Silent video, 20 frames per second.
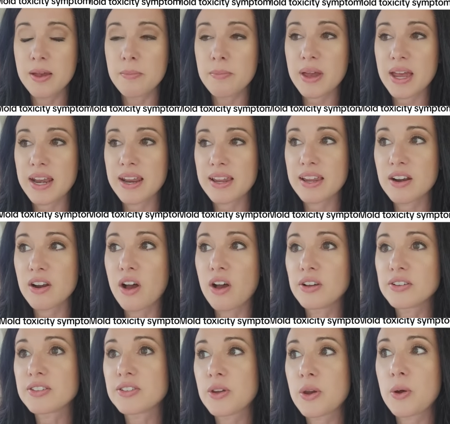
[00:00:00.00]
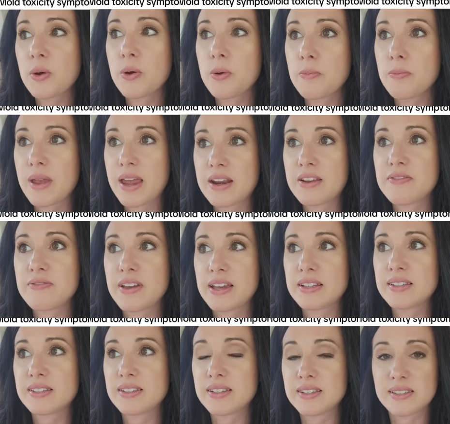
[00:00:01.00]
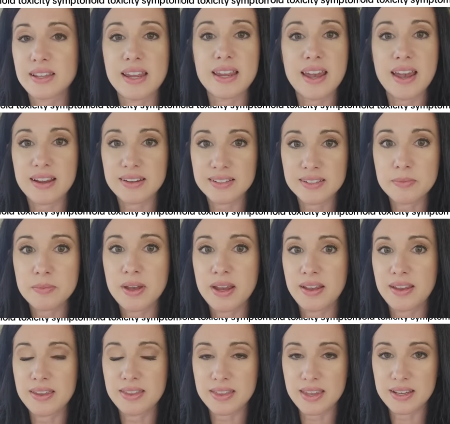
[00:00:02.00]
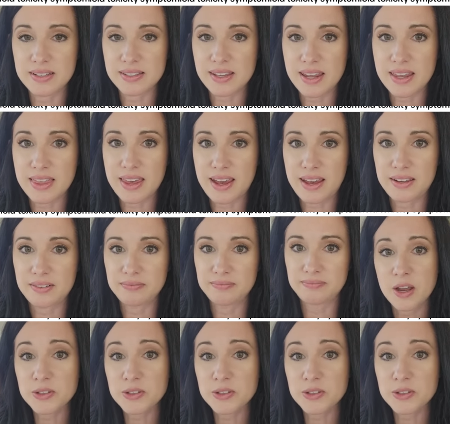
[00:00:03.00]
But it can also manifest as like eczema and things like that.